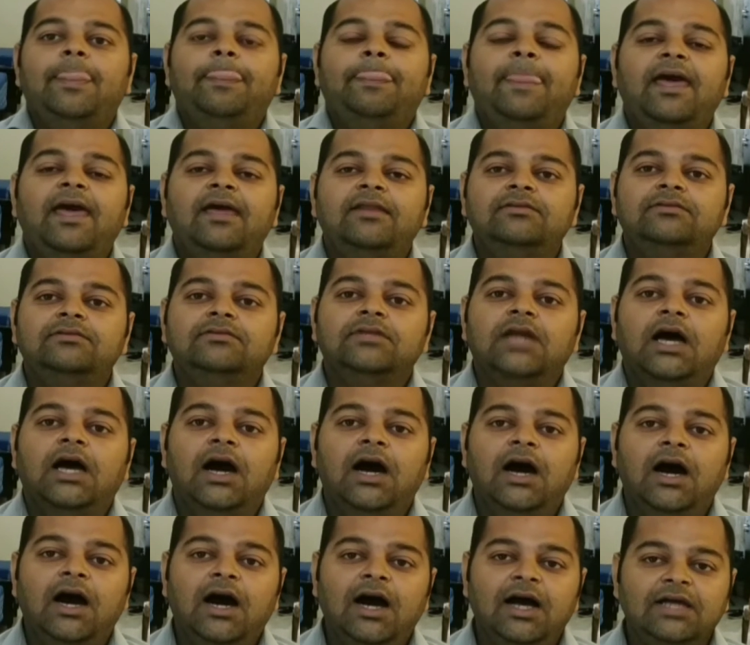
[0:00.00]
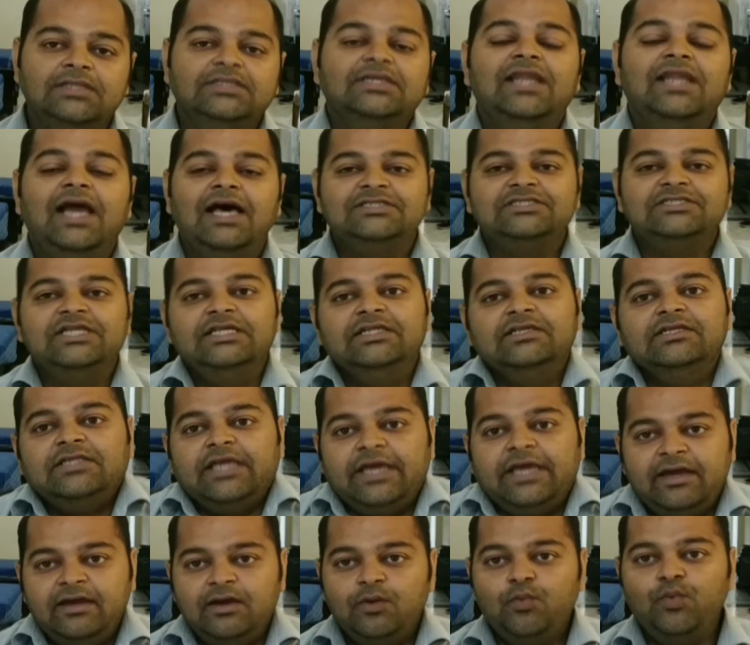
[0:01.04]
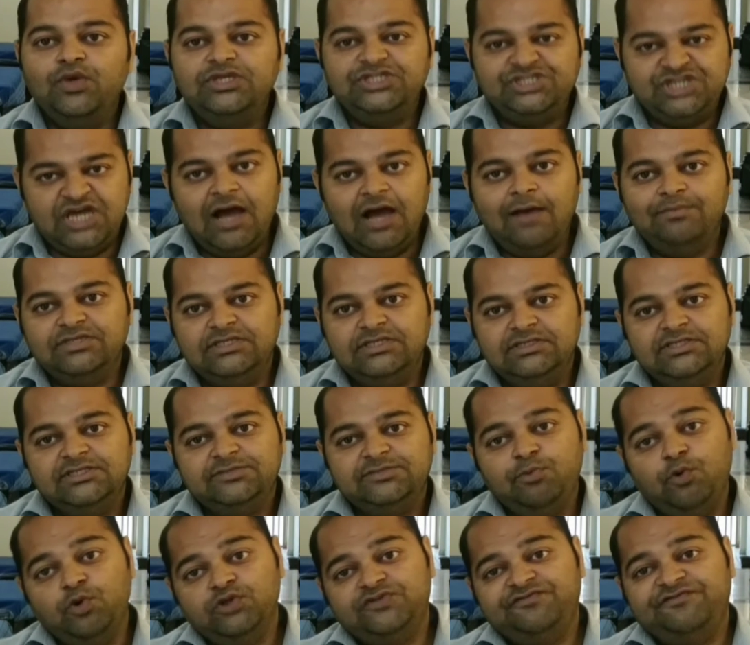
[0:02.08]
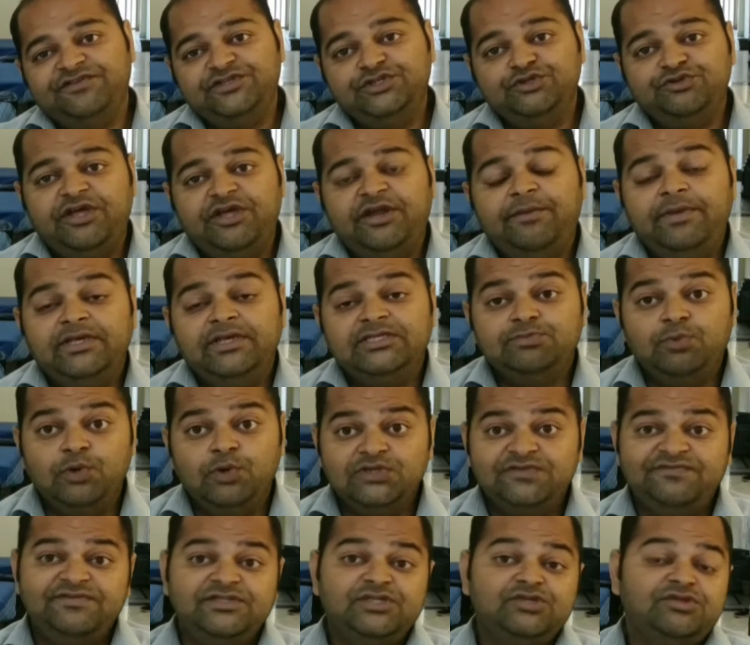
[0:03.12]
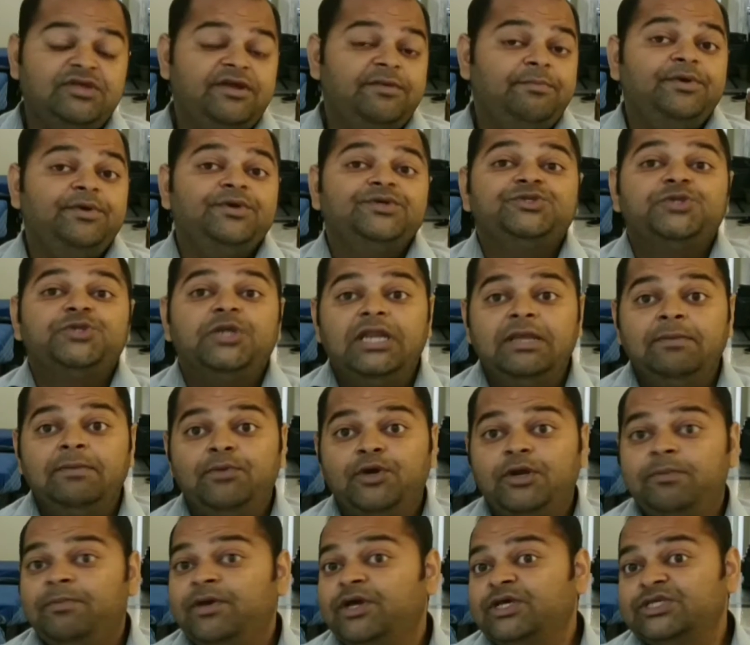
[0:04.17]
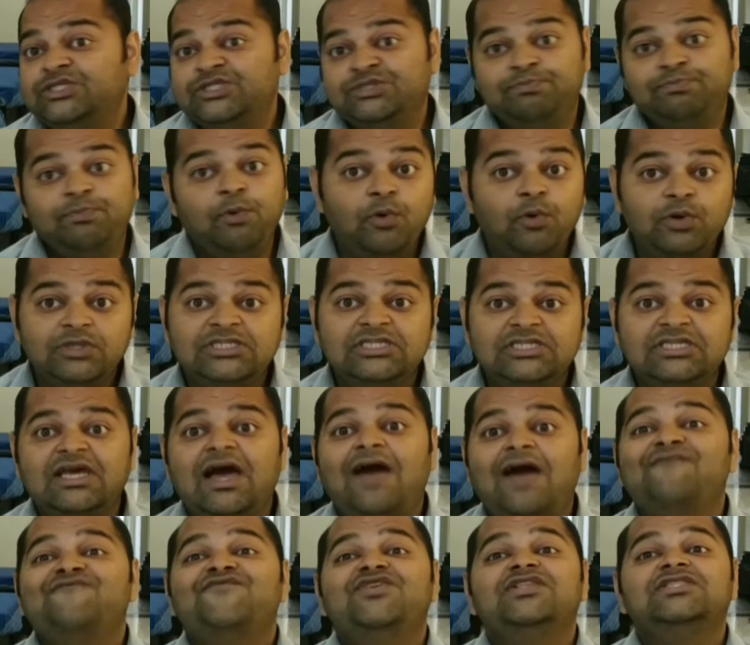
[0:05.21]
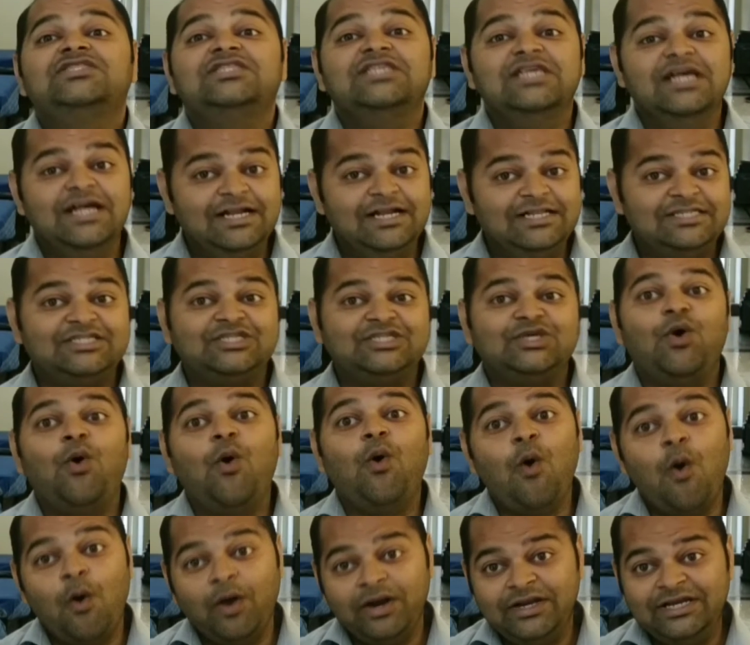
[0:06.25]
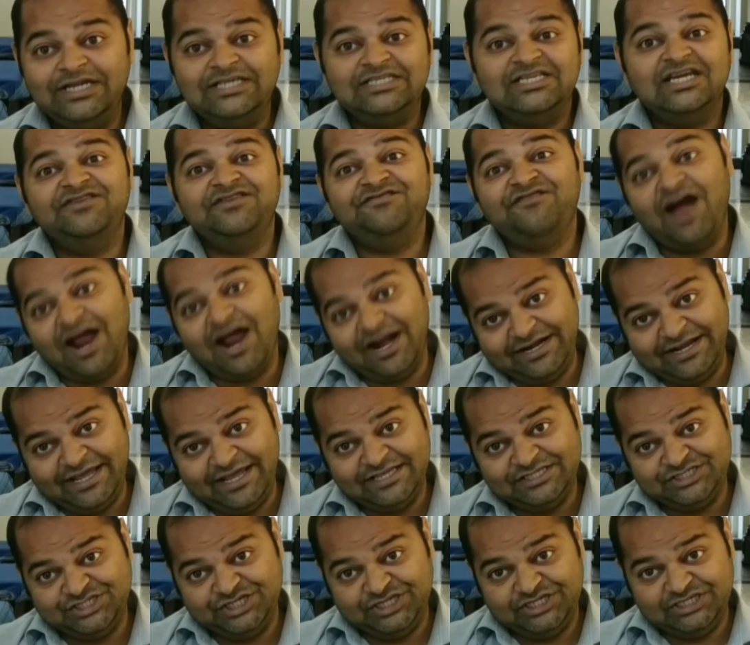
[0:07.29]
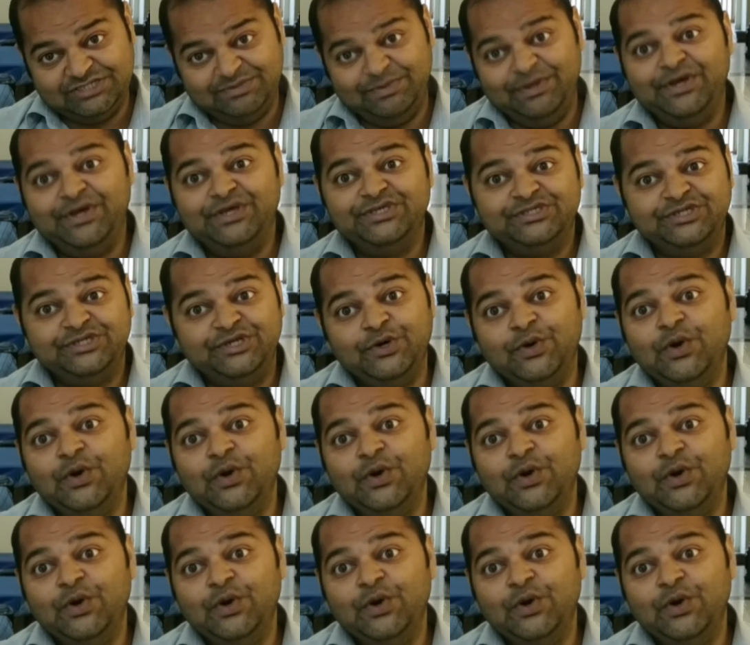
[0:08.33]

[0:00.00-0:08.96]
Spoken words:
Then the last thing, the thing which comes is the sports physiotherapy. Sports physiotherapy is really important because sports come with its own disadvantages. Because